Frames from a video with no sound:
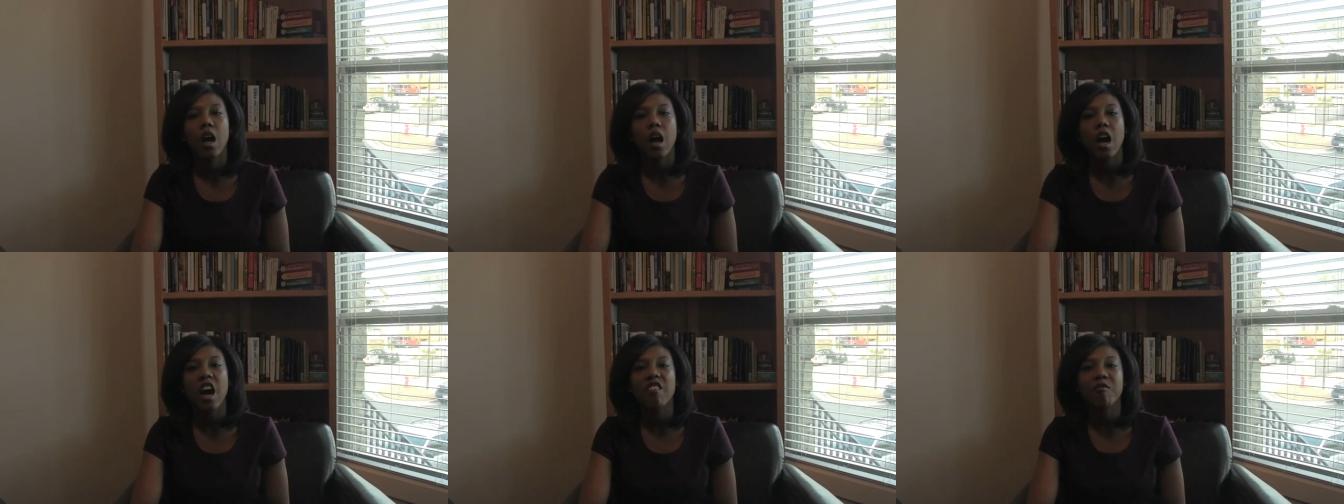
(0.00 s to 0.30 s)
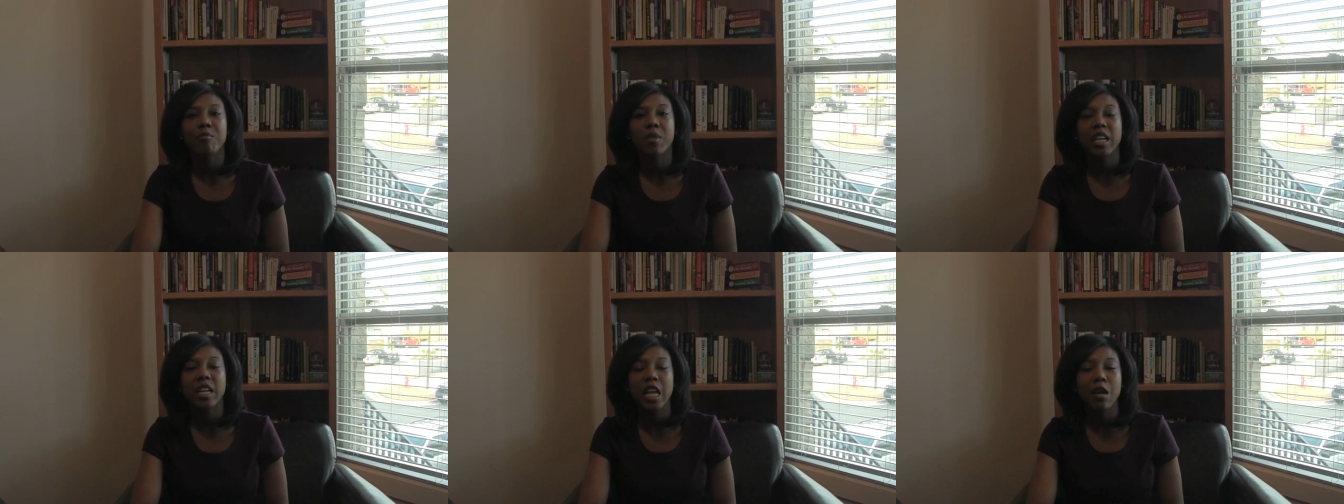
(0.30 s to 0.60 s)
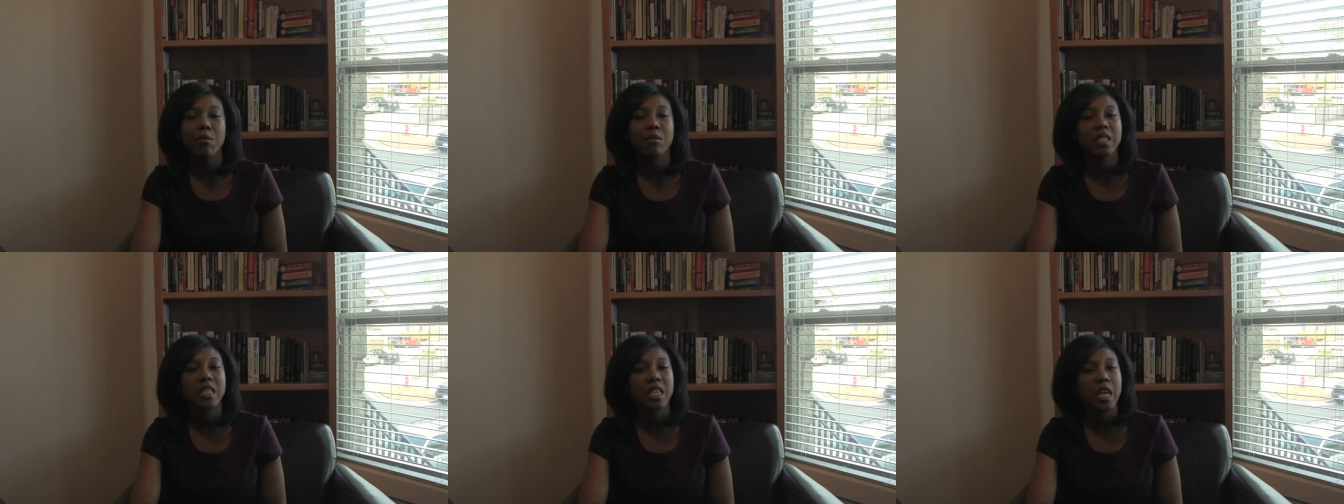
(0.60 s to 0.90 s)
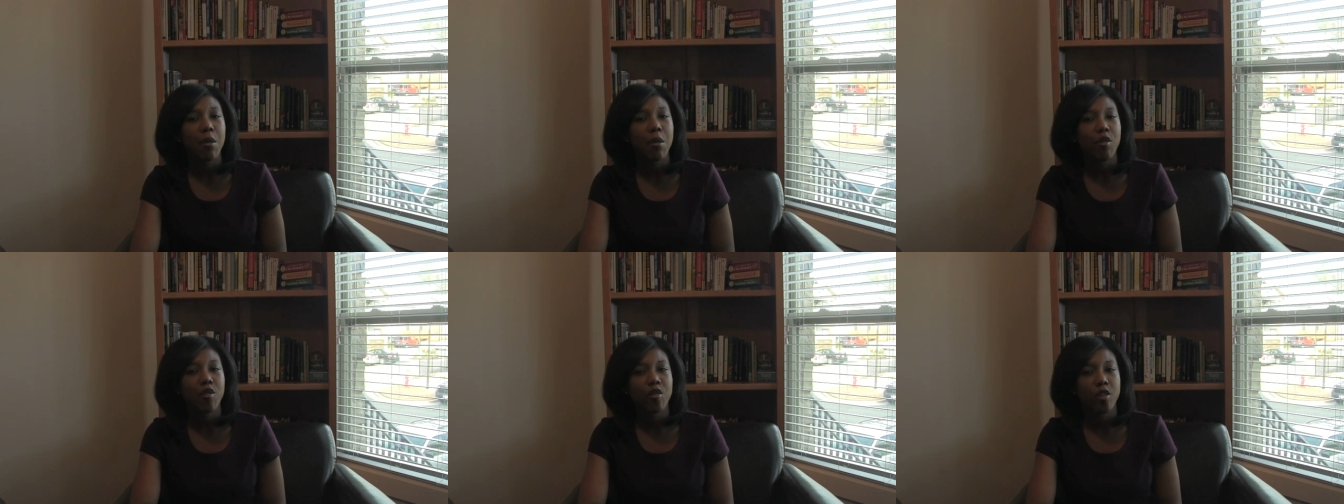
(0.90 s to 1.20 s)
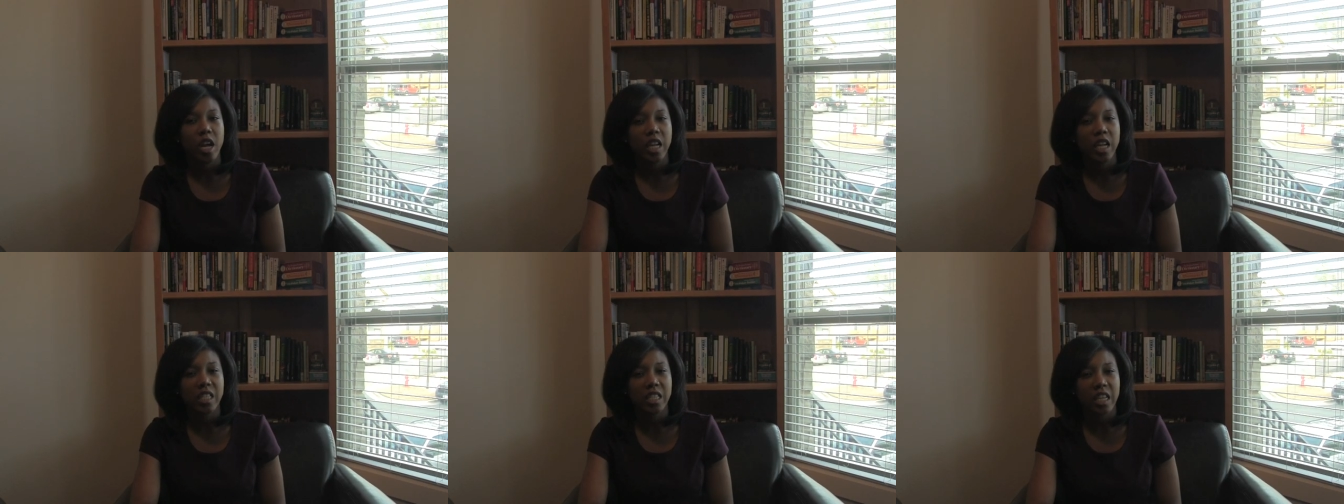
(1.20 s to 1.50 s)
I've been able to help
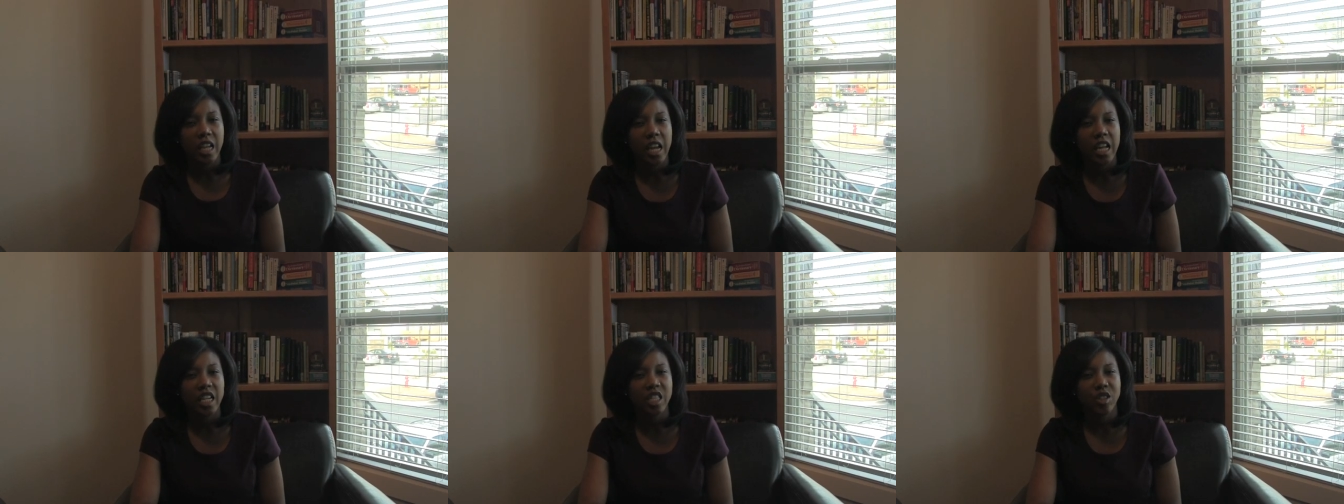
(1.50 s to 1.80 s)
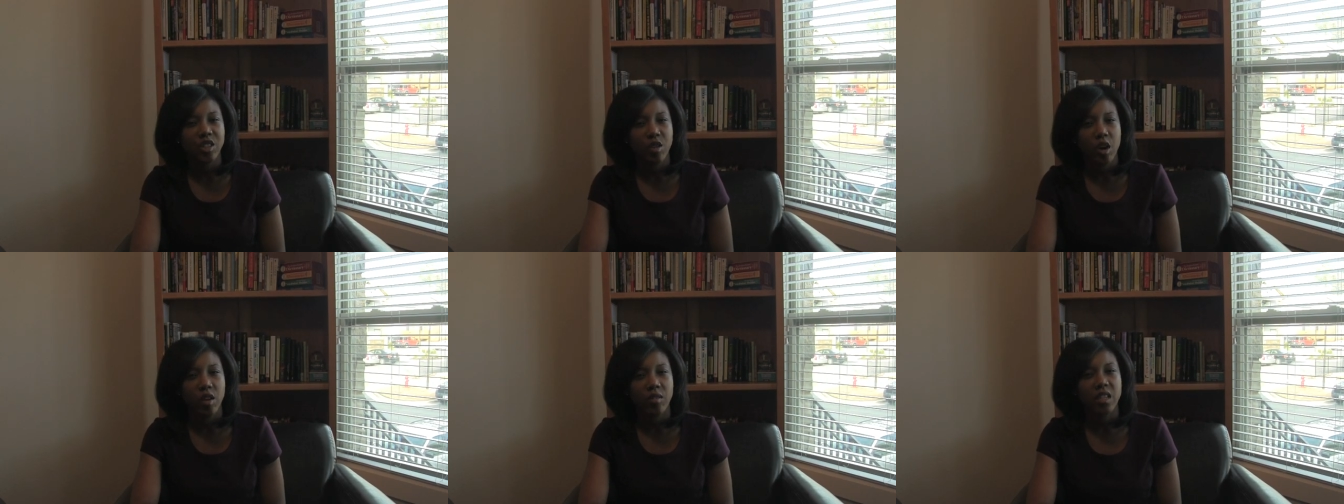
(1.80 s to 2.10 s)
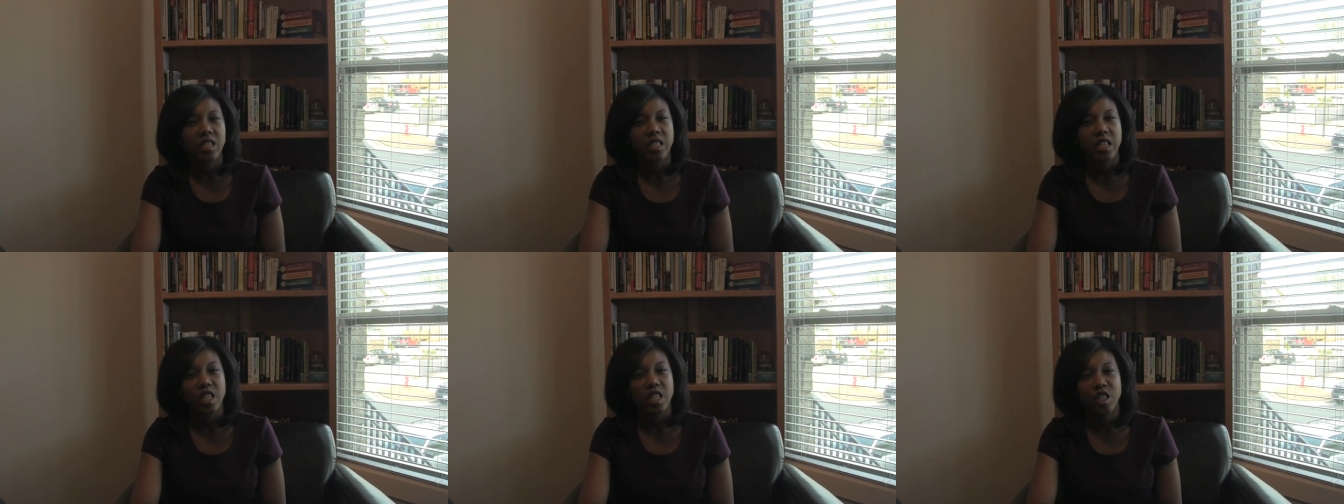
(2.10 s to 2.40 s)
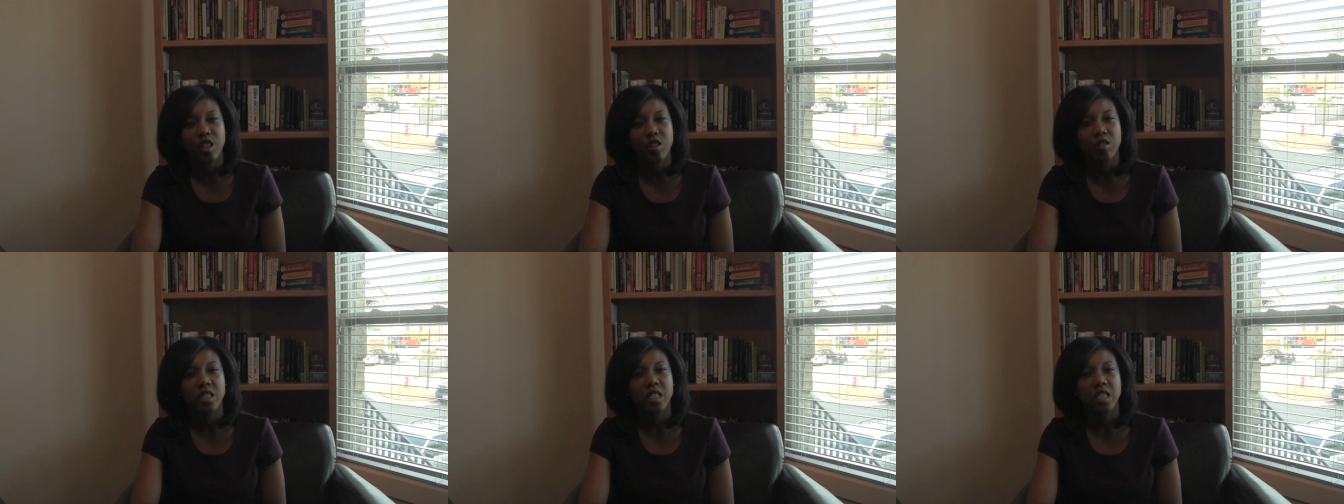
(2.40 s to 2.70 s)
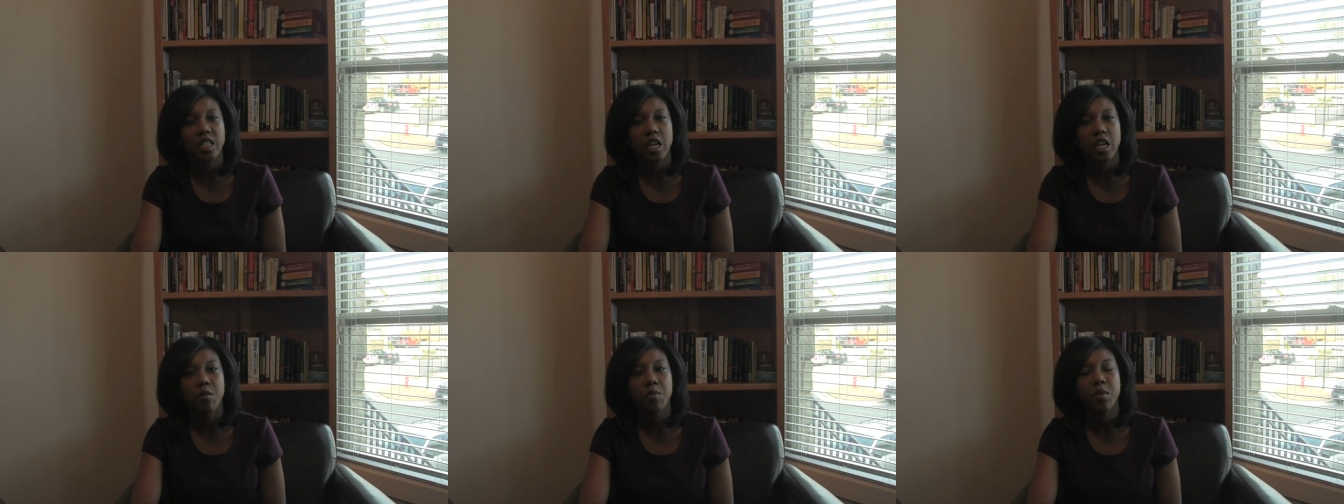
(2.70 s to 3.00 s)
create change throughout this
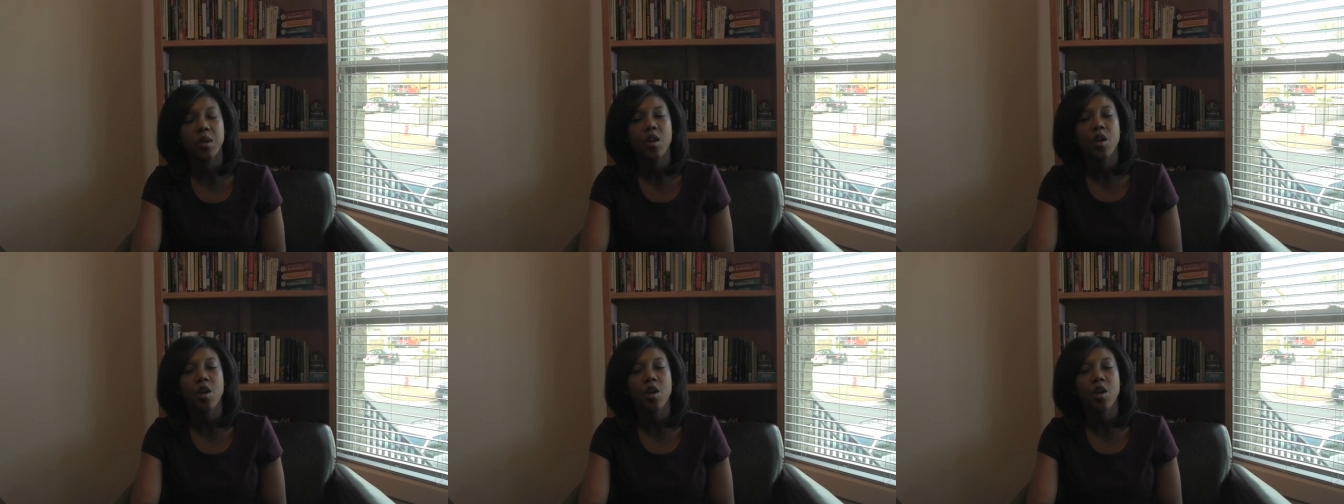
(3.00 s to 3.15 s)
internship.